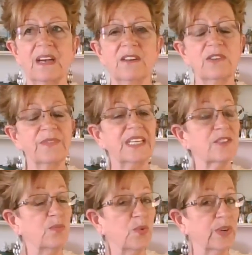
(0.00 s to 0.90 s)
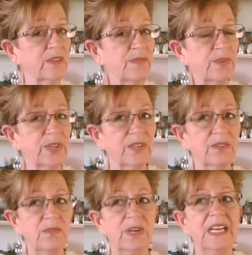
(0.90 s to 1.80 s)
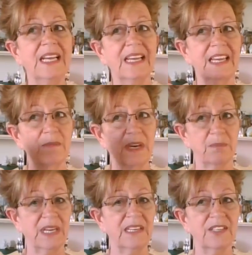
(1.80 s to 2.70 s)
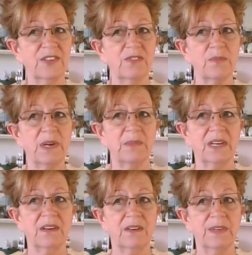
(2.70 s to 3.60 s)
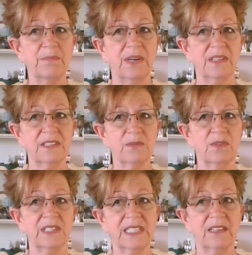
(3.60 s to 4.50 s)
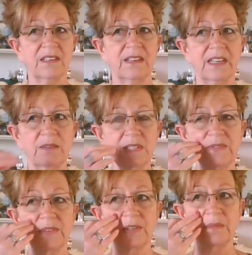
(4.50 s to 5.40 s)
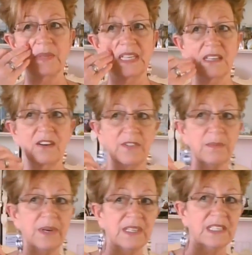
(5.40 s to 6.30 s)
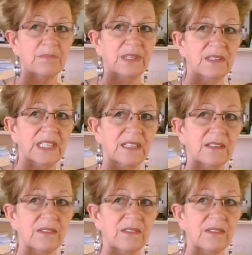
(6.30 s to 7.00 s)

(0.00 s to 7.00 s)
I don't know if that's a warning for you. It came out of my kitchen over by my coffee pot. That's where it sounded like it was from. And the coffee pot is plugged in.